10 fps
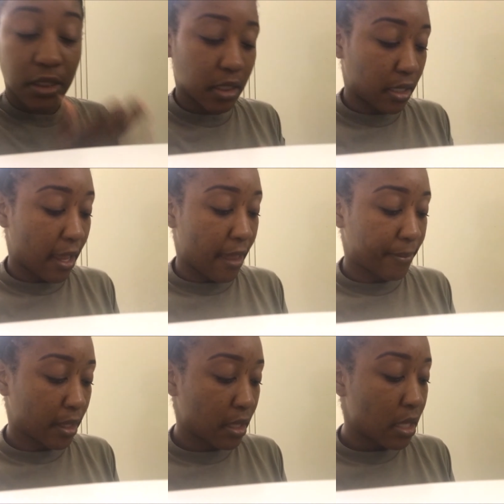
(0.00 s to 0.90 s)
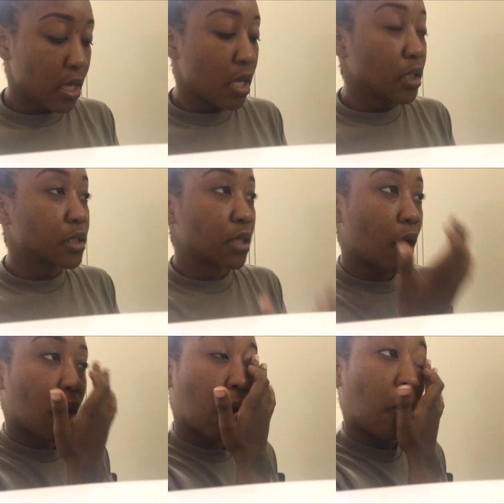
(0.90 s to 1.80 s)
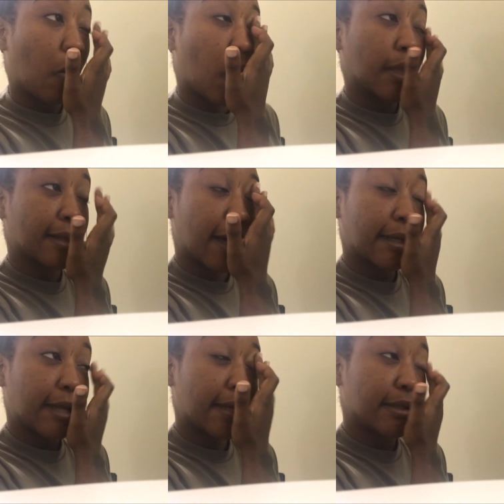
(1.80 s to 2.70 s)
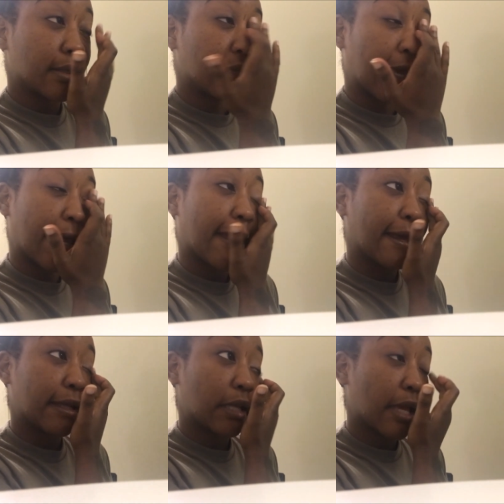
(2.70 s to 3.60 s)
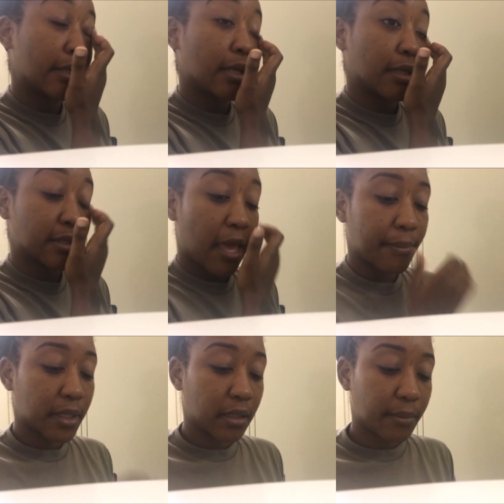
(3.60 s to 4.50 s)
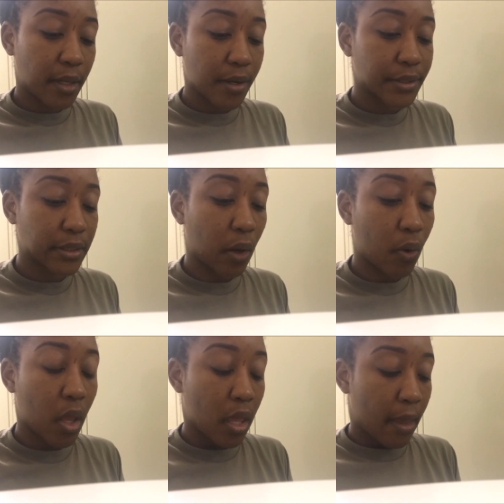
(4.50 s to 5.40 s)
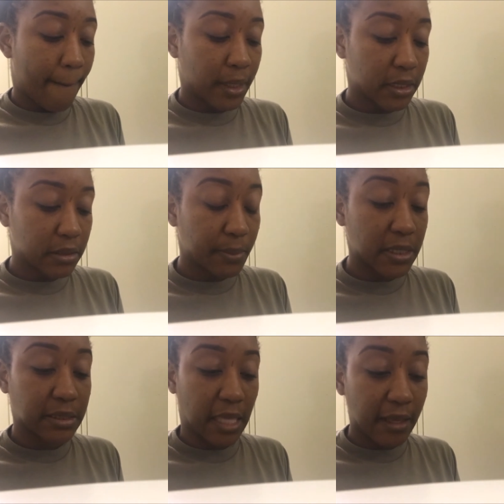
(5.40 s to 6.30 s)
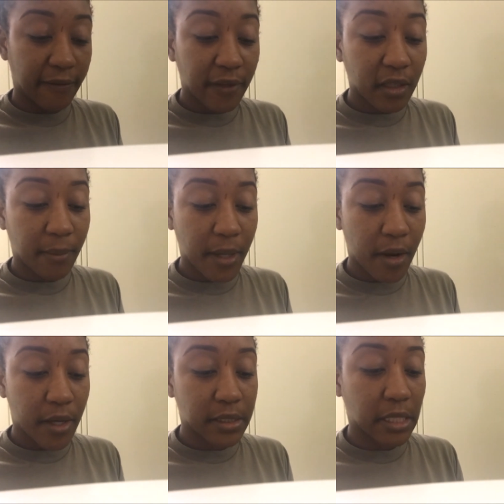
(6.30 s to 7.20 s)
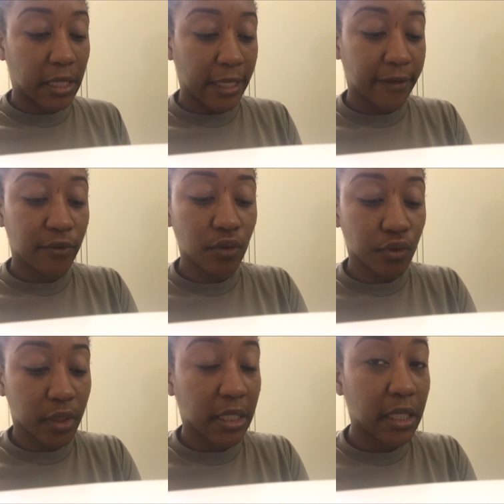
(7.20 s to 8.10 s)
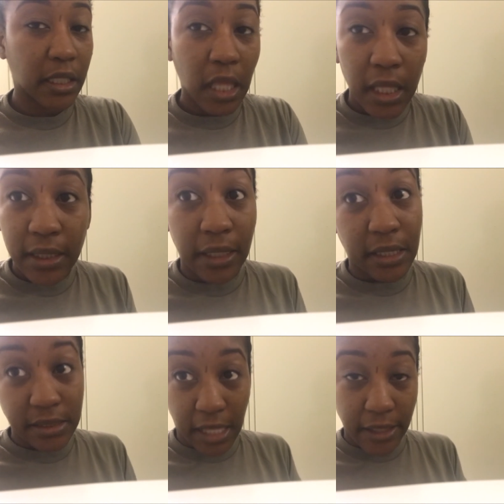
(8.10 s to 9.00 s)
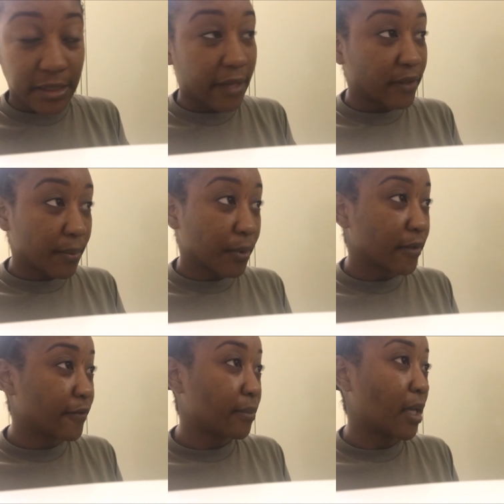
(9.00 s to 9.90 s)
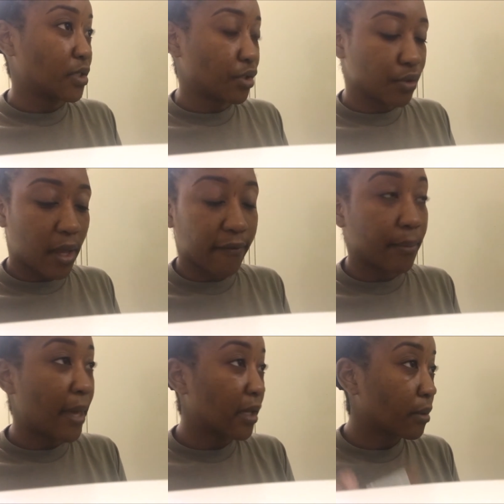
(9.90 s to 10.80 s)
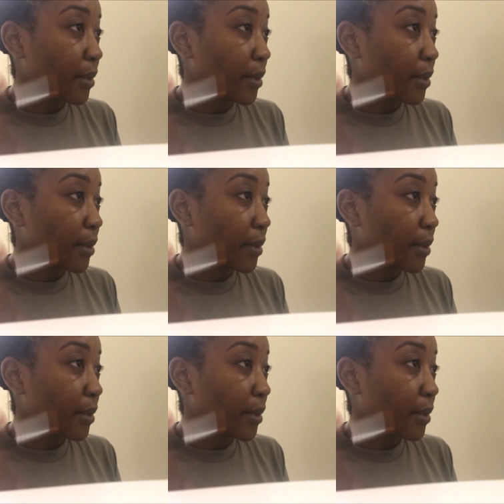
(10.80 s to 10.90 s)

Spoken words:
shouldn't happen. So a lot of that can and does happen in the barracks. So please be safe in the barracks. Like, if you drinking, like they say, safety briefing, make sure you have a battle